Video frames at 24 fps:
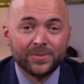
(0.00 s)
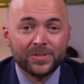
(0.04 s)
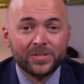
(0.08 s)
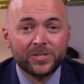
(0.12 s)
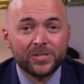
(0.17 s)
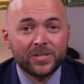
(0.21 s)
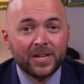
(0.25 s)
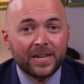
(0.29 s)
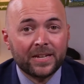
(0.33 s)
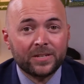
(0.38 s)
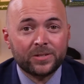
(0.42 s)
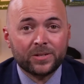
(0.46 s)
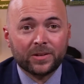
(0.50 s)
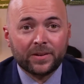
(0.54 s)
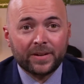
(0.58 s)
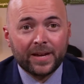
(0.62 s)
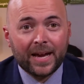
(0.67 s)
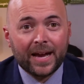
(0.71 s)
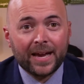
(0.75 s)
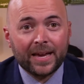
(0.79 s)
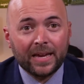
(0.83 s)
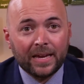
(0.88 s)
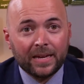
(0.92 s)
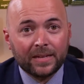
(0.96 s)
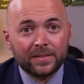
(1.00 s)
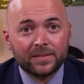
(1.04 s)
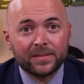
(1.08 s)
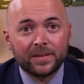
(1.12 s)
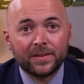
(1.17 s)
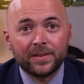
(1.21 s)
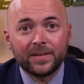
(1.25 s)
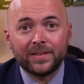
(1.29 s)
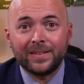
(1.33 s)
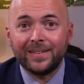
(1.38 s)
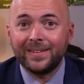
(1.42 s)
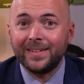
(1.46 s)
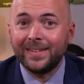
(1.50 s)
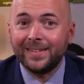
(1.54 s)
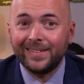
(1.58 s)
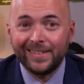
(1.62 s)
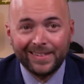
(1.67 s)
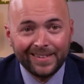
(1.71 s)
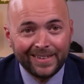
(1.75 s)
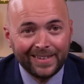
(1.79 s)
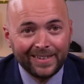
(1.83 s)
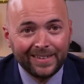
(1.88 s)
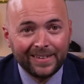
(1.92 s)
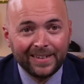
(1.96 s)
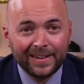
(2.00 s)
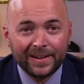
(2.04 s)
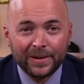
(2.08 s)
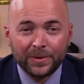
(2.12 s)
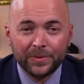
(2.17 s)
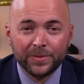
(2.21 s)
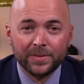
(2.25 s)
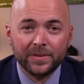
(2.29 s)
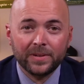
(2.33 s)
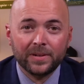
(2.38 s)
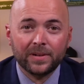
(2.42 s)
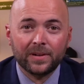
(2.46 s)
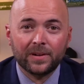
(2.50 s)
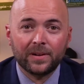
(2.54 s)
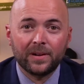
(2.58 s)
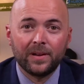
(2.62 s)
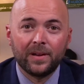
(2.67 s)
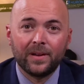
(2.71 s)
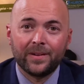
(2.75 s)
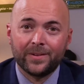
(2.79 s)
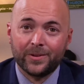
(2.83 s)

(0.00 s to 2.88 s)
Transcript: is change your diet. You need to eat healthier.